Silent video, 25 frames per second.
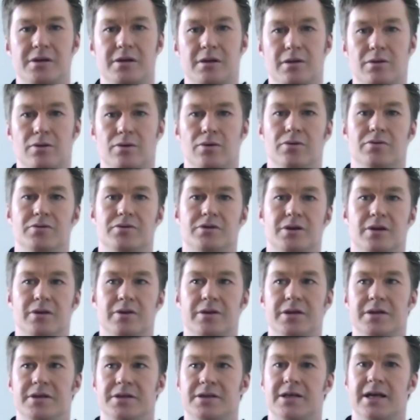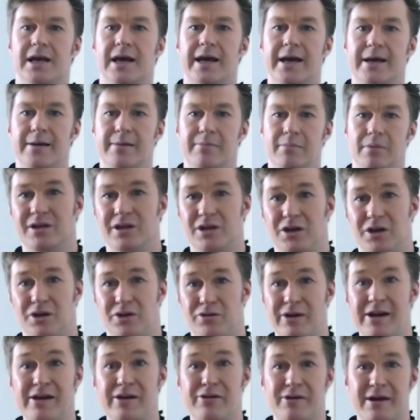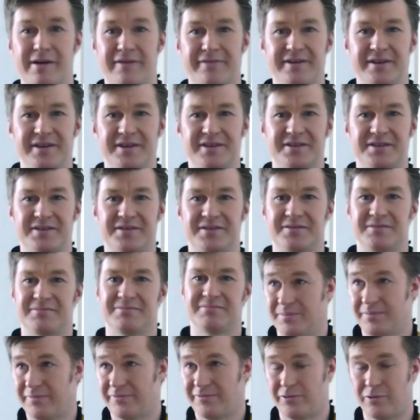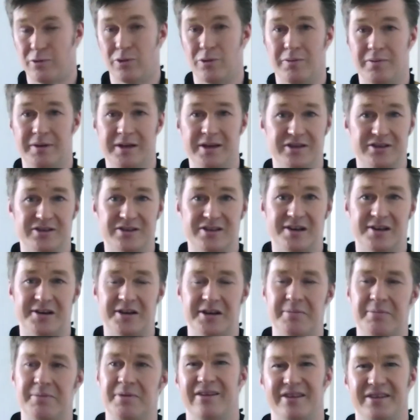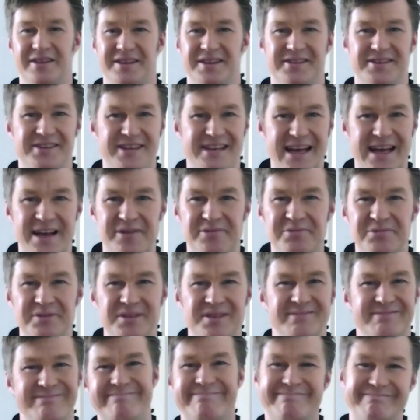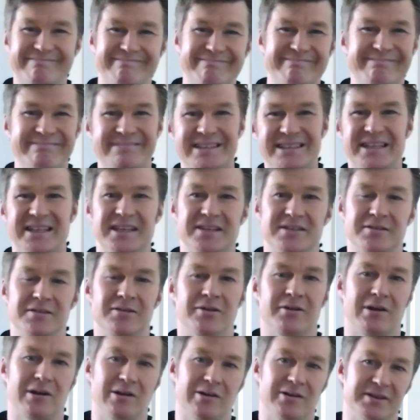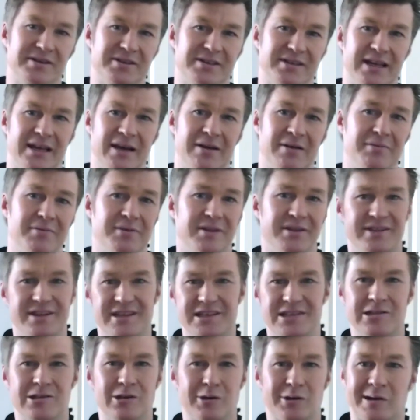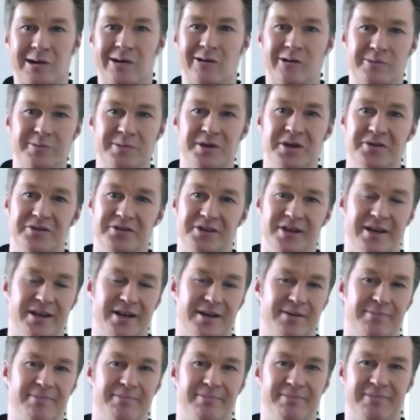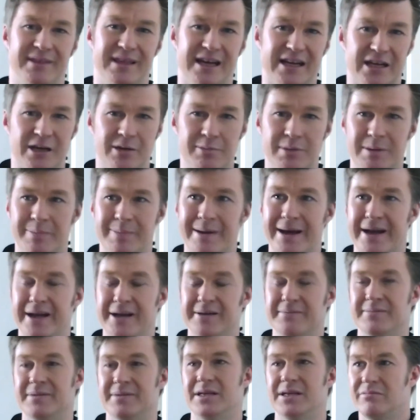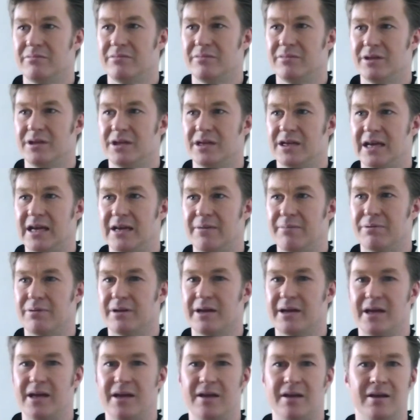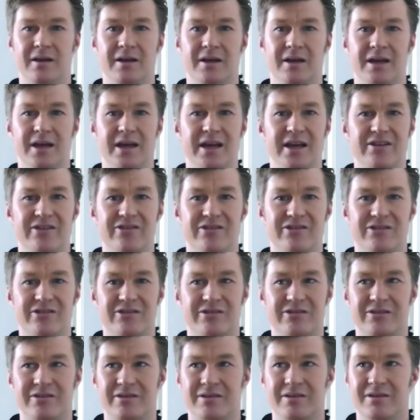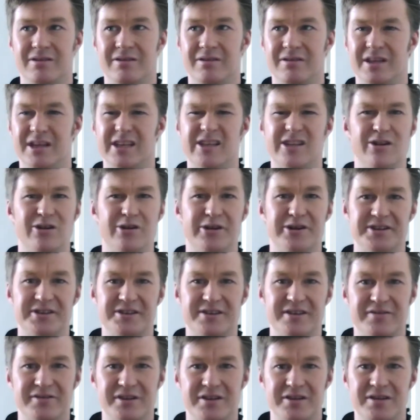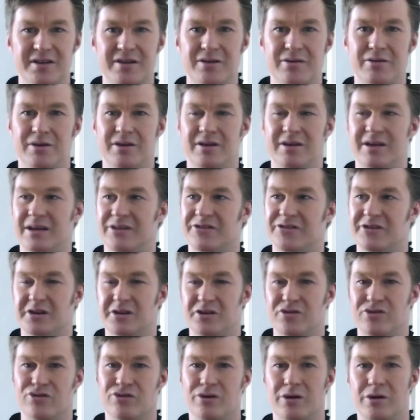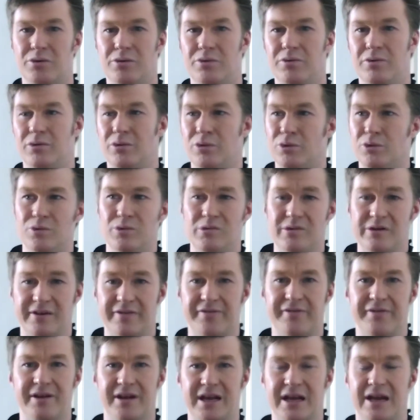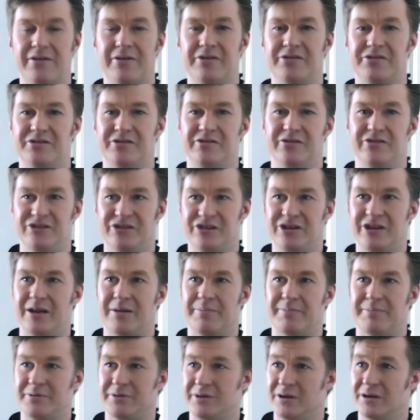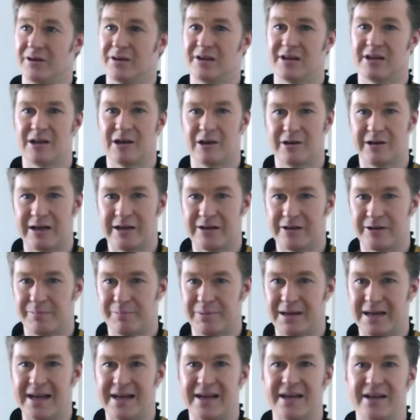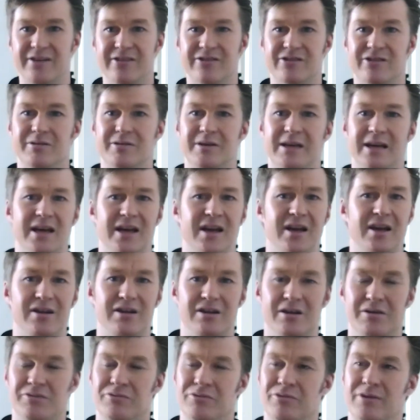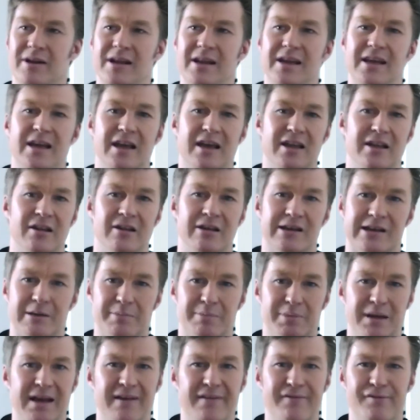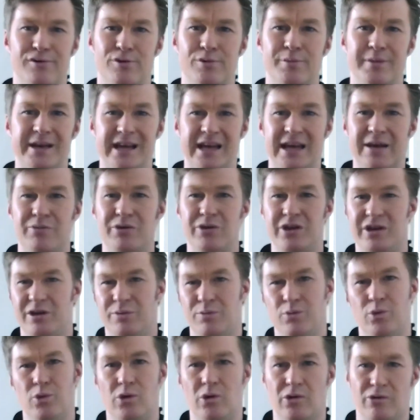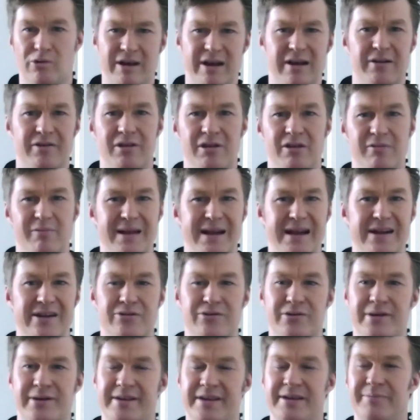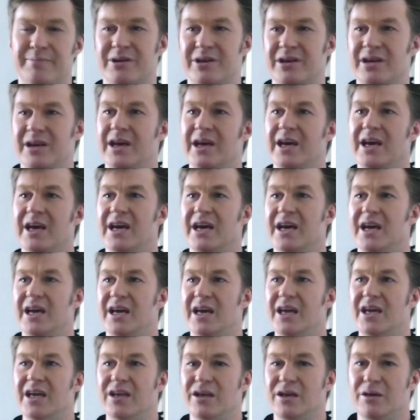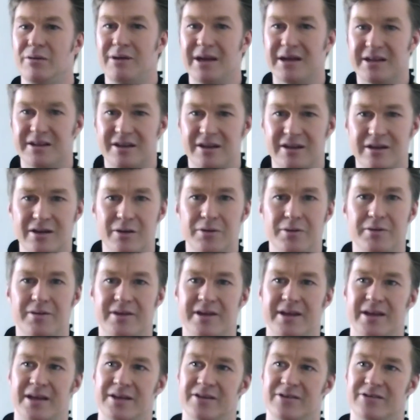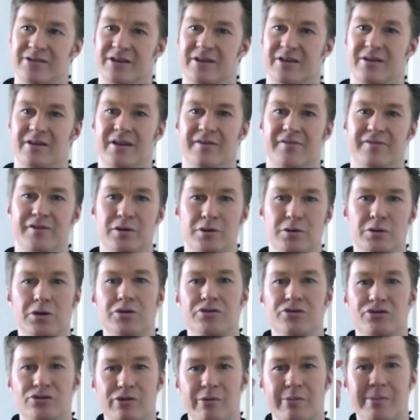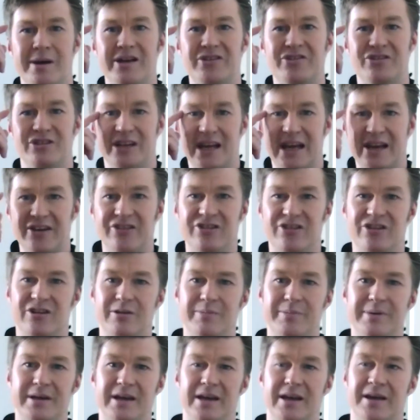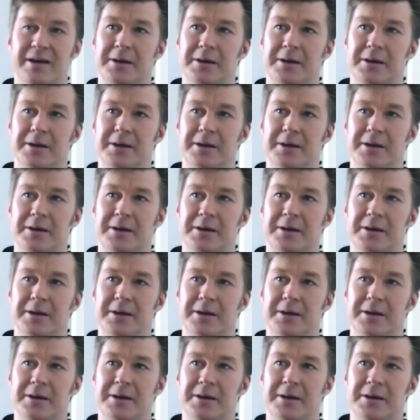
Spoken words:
thoughts on this game. Great graphics for its time. The sound, there's not a lot of sound, there's not a lot of music. That could be better. The gameplay, there's a lot of stuff to do. You get to control all different areas of the ship. You get to go down to planets. Okay, you don't really get like a platformer game where you can walk around on the planet or anything, but you get to do things. And if you use your imagination a bit,